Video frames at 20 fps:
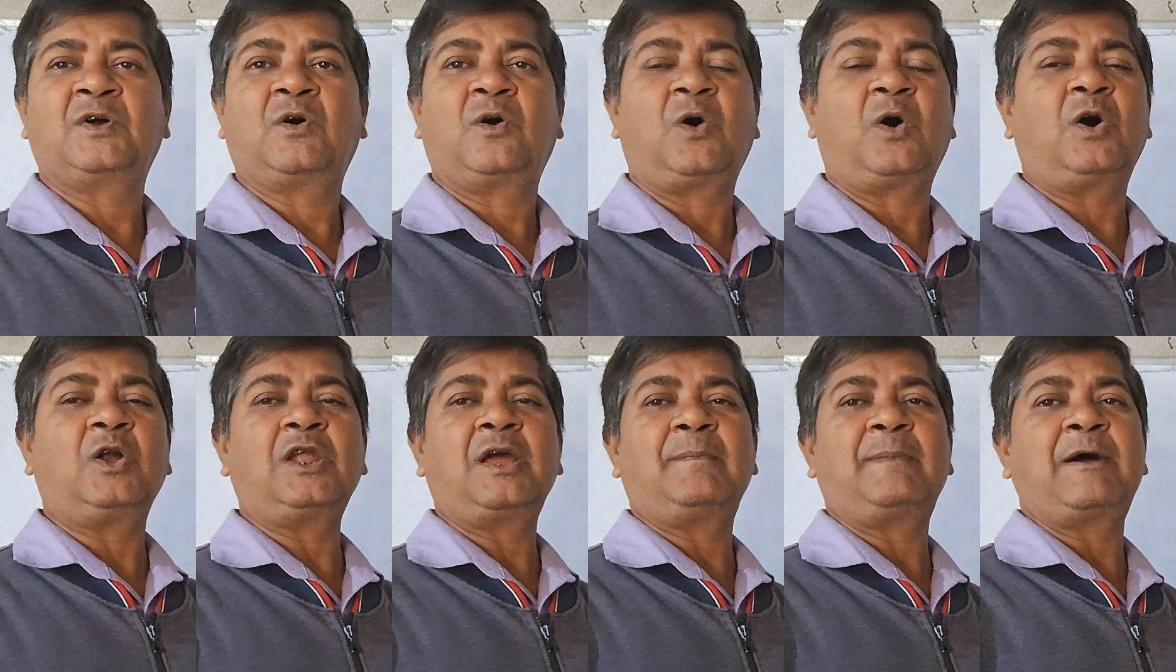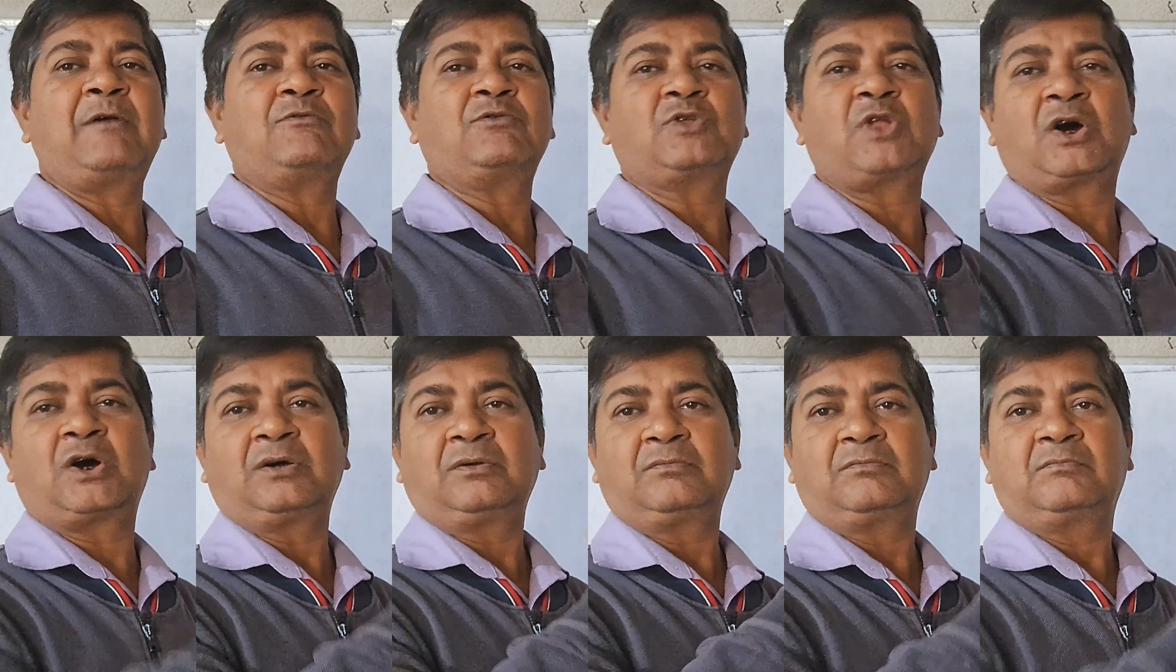all about
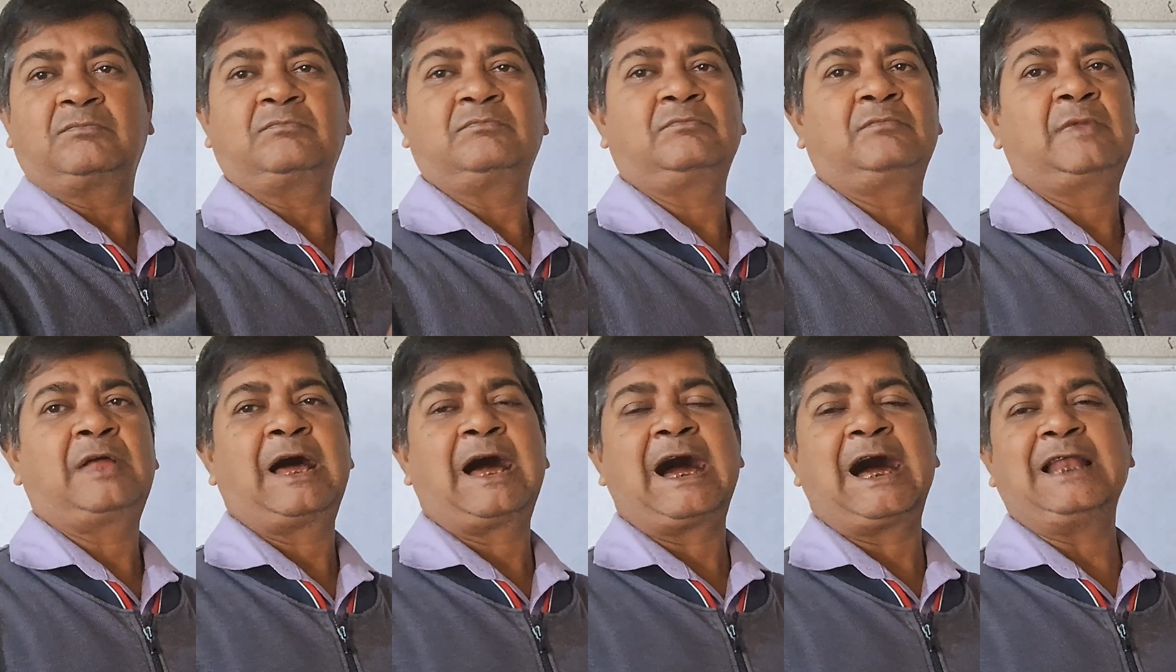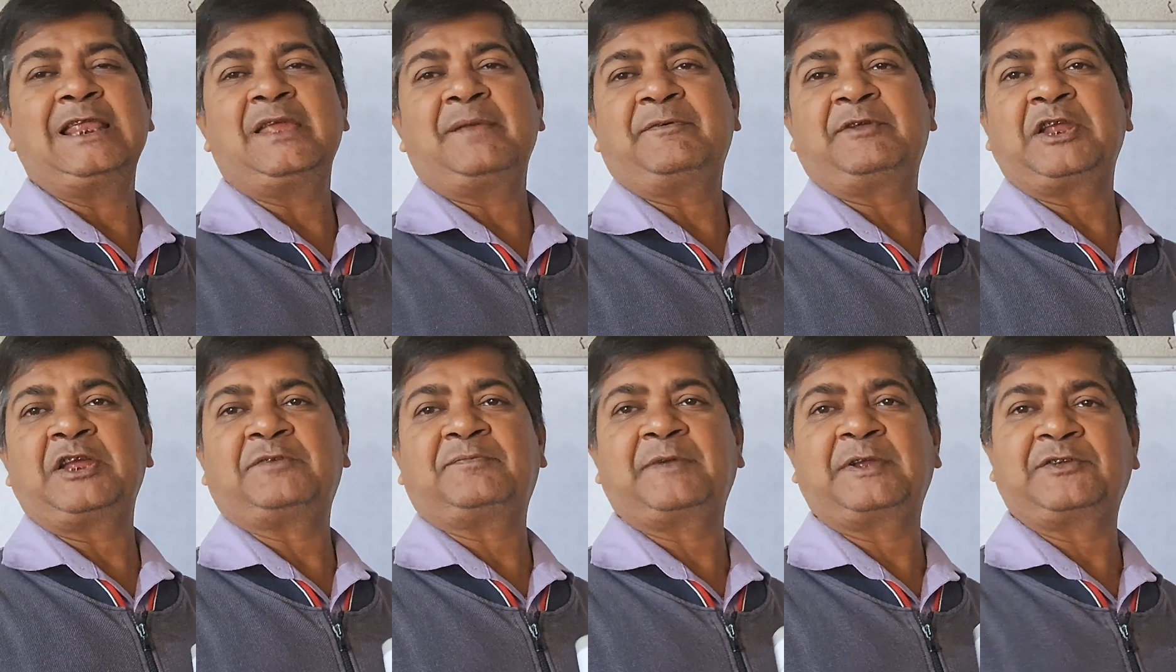the
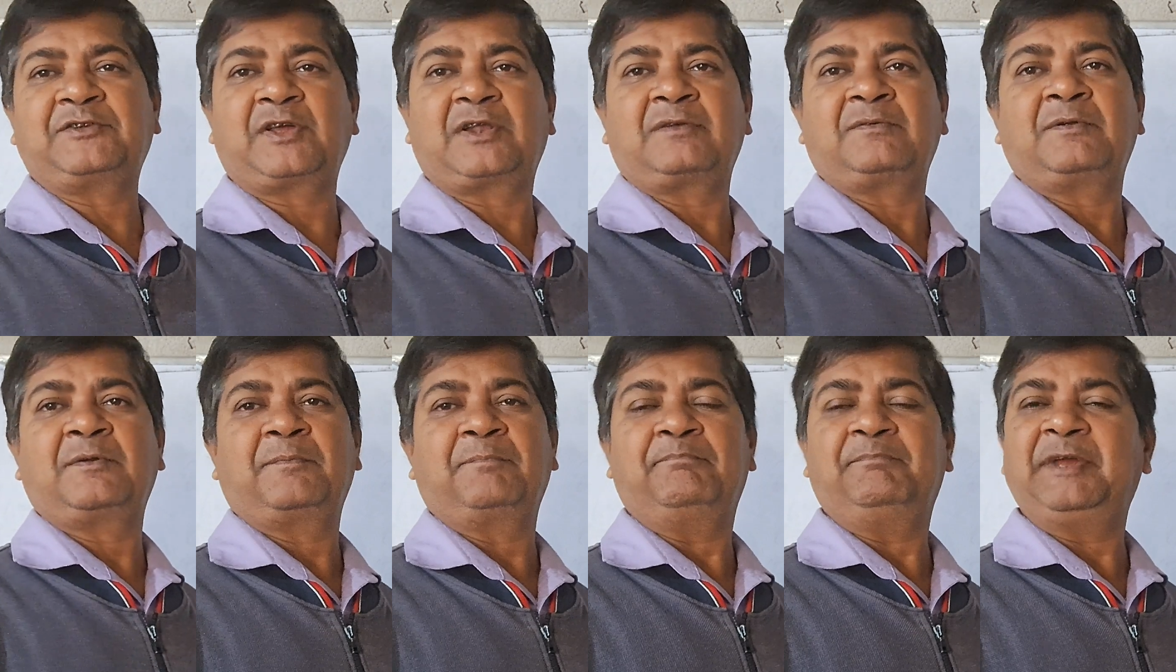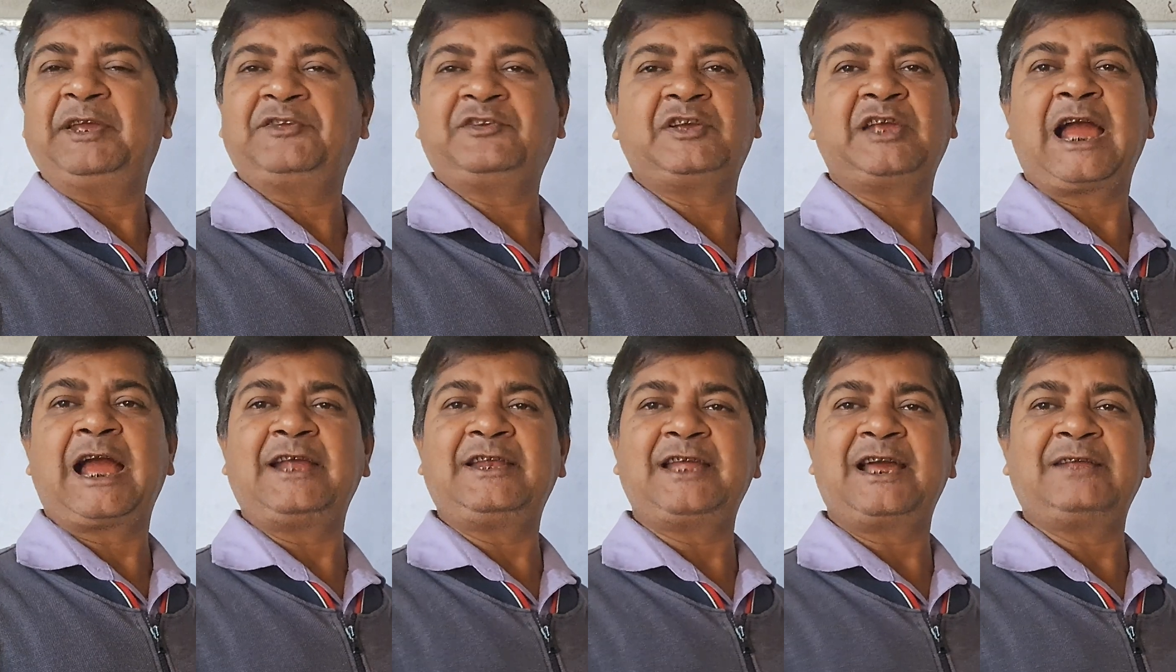algebraic expression, basic
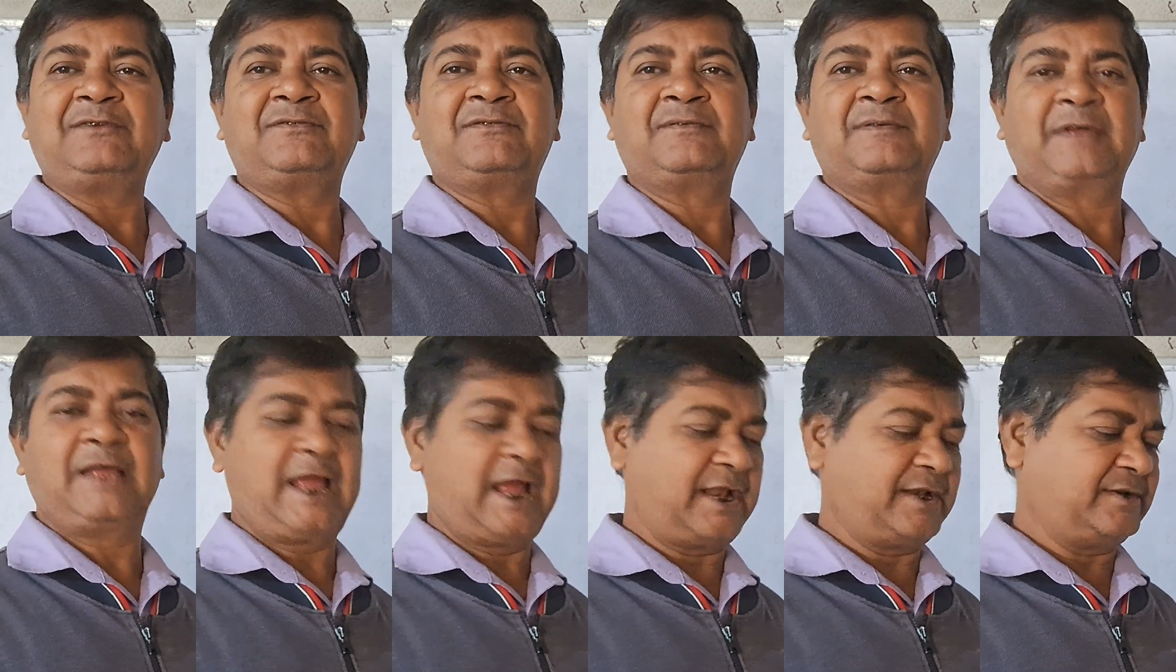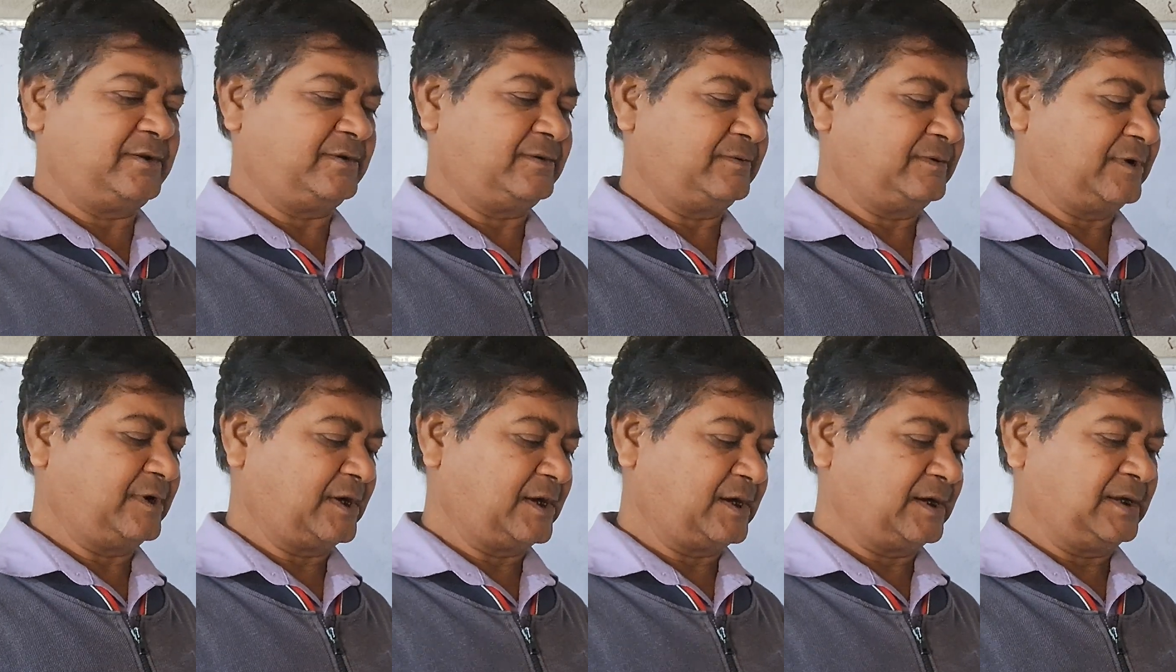ideas, and
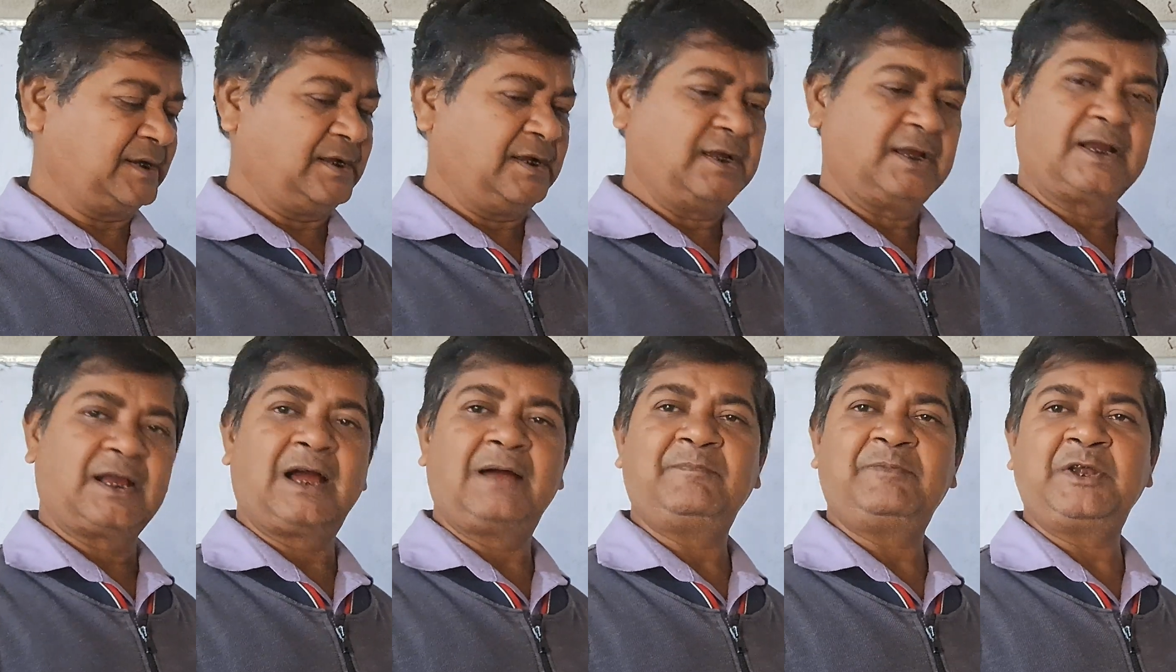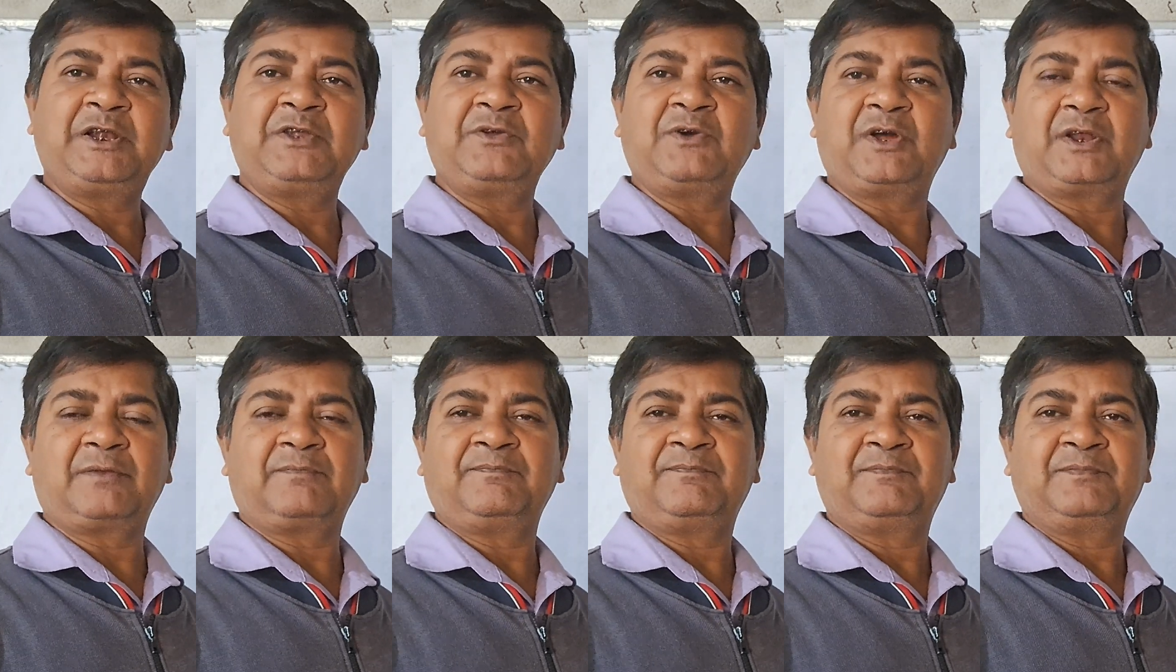complete
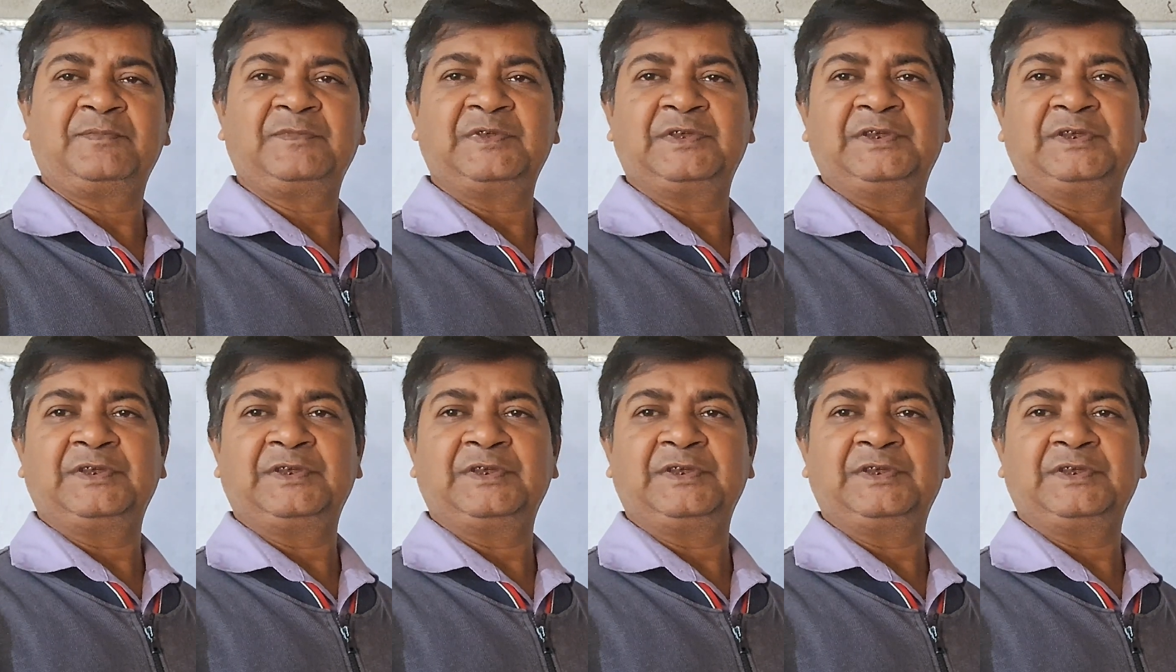your